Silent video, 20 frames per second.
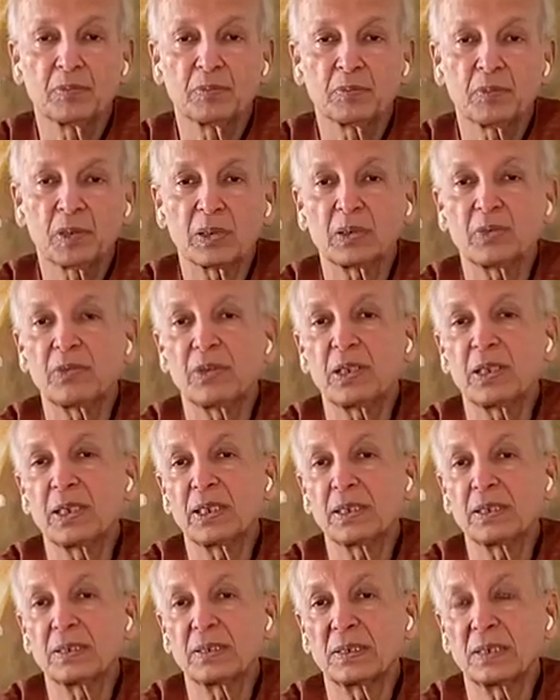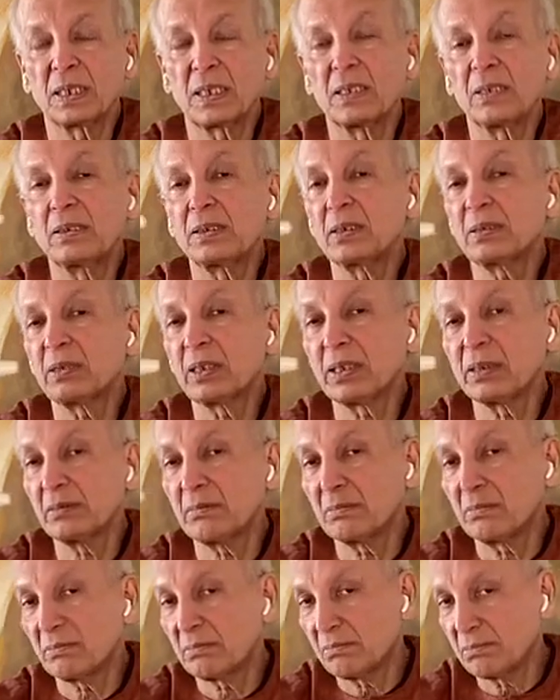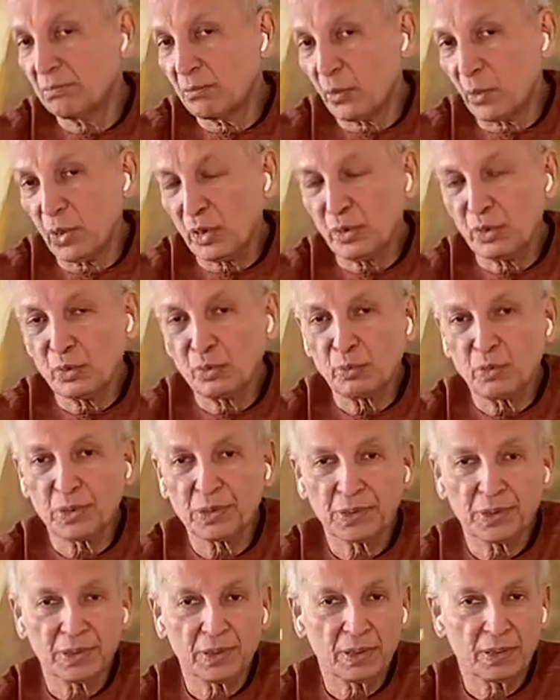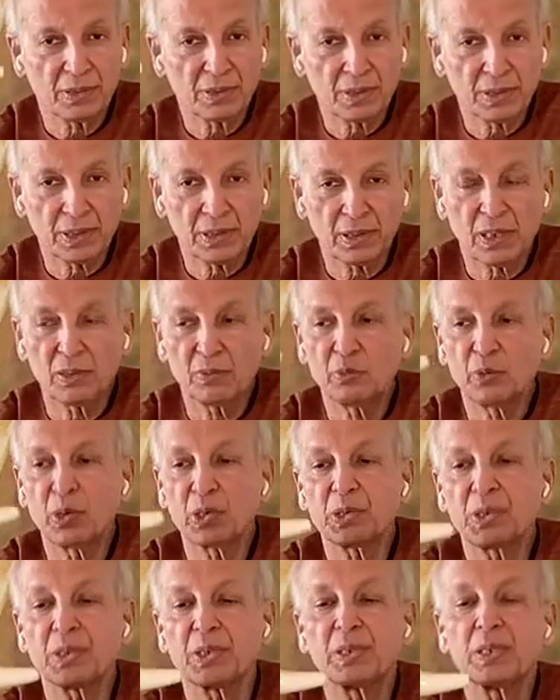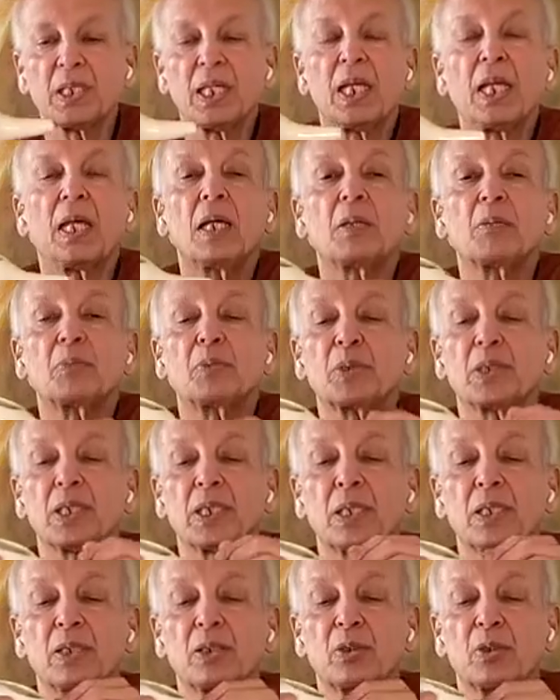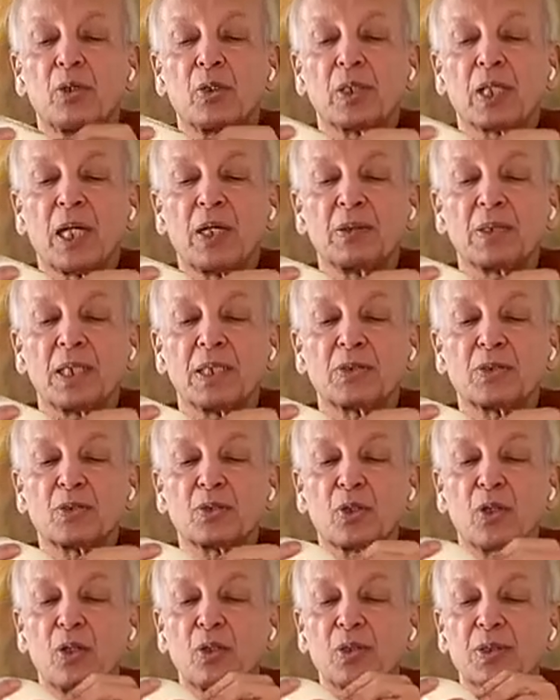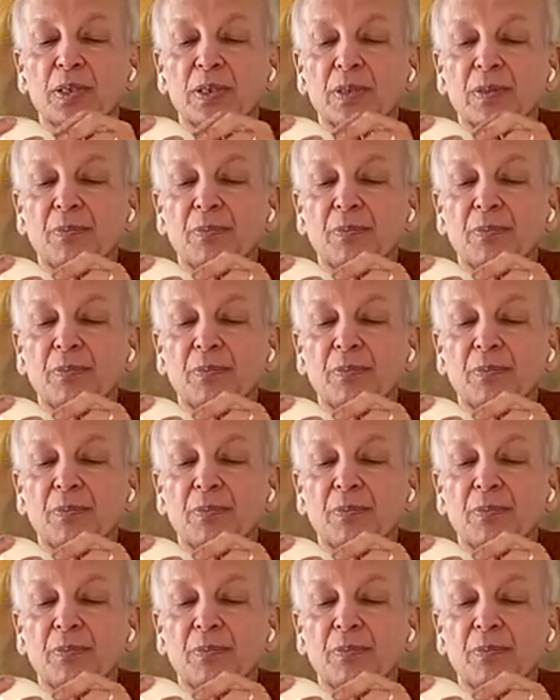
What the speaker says: But if you're a little concerned, you can boil your water, sterile water, put a non-iodized salt,